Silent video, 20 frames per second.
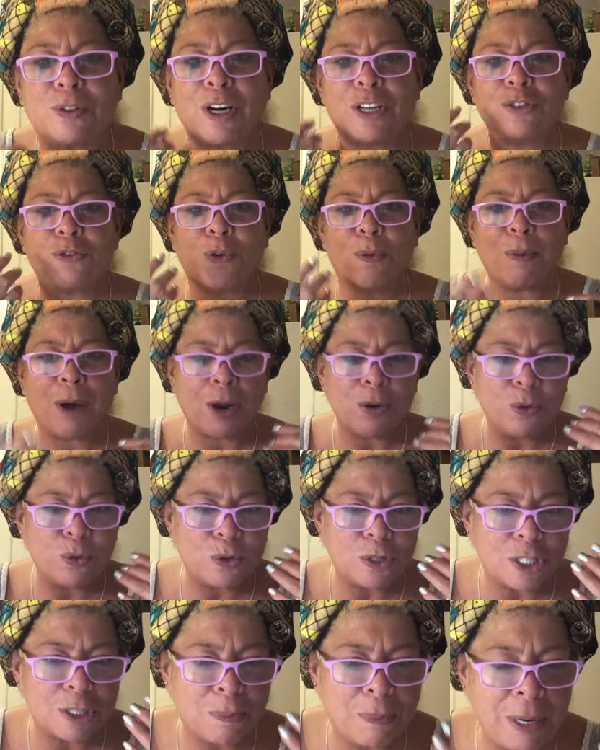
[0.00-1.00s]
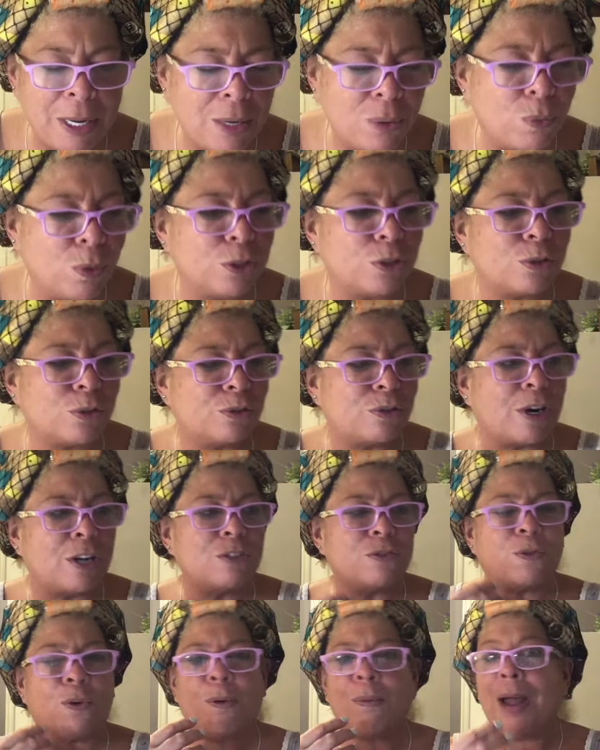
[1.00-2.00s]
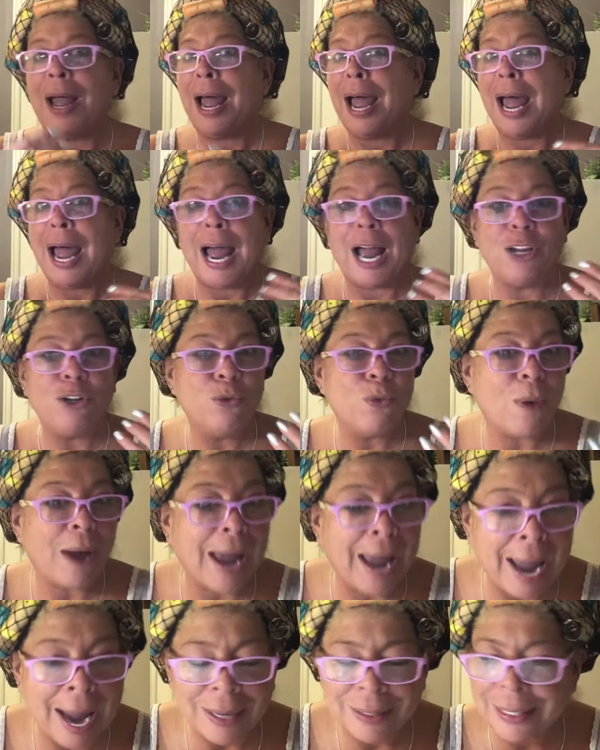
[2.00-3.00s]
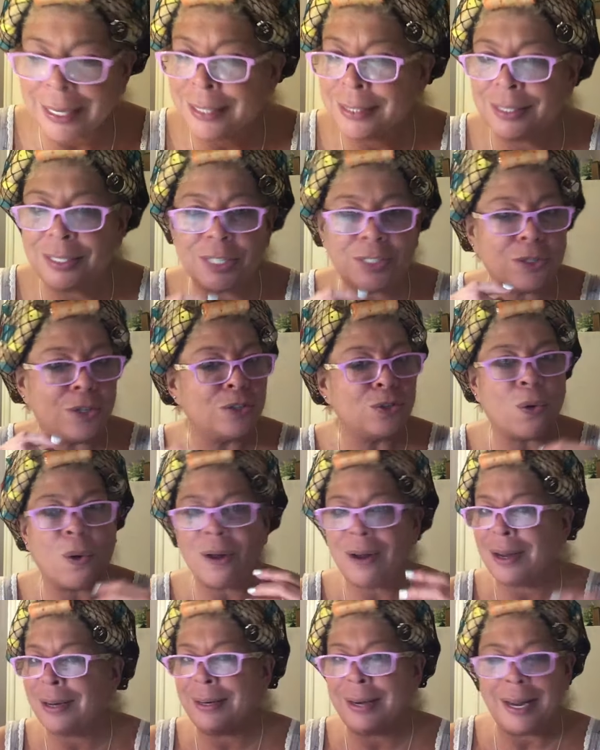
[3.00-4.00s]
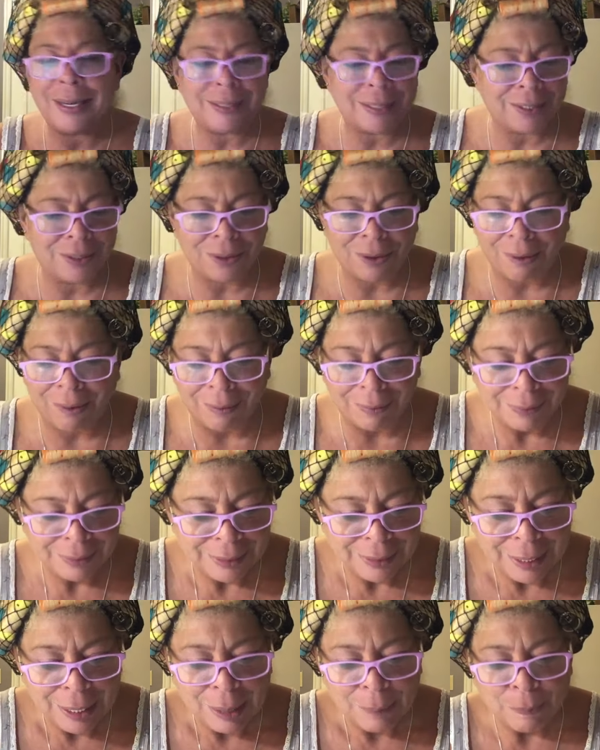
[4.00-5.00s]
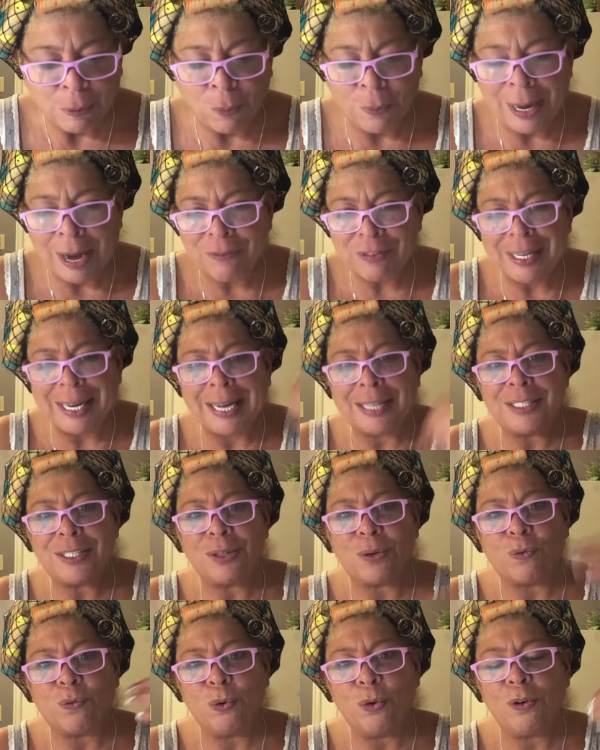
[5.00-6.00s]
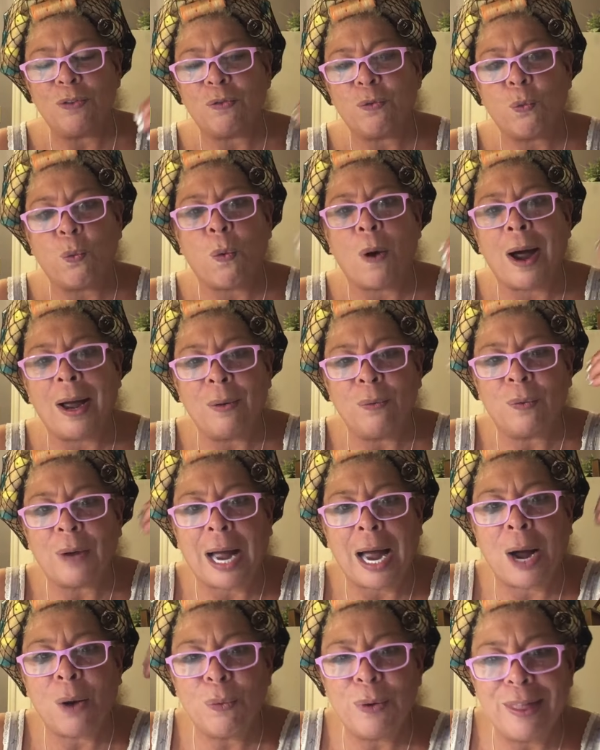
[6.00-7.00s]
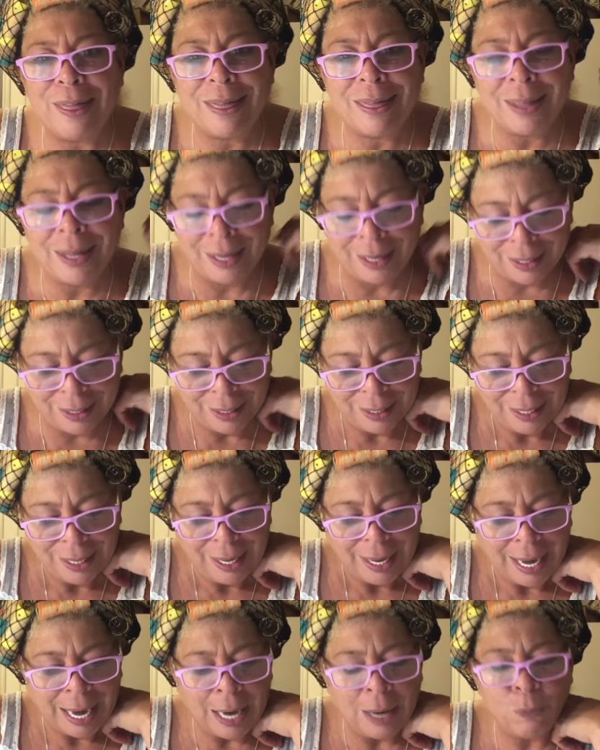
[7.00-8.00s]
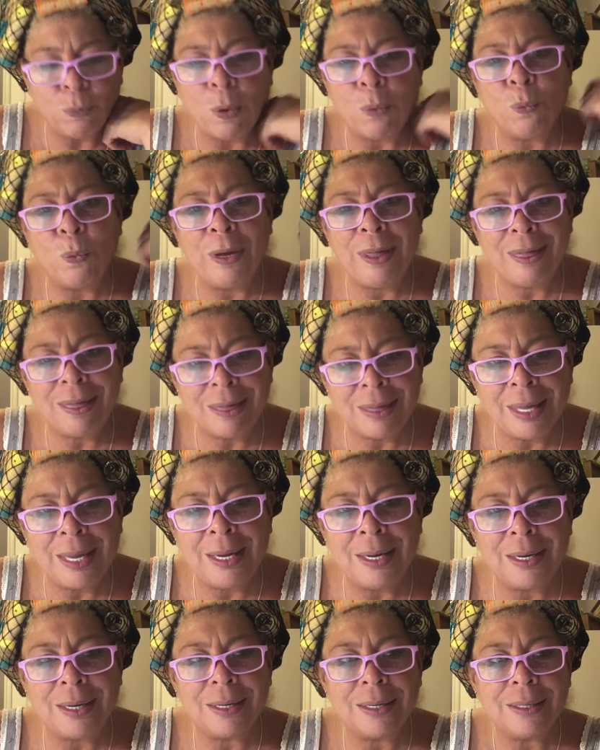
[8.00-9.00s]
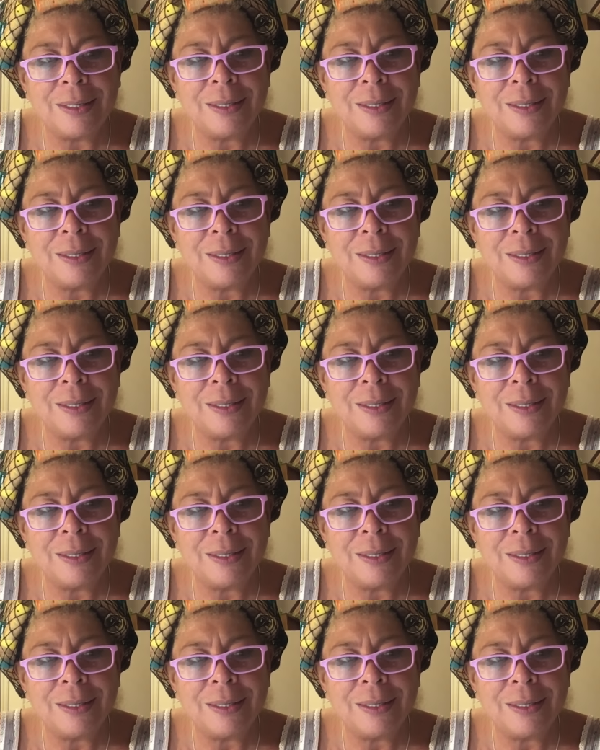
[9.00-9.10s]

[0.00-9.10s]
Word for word: transform how you speak, which will transform how you act. It's just, it's all connected, y'all. But we have to get to the root of what, how we think. And when we think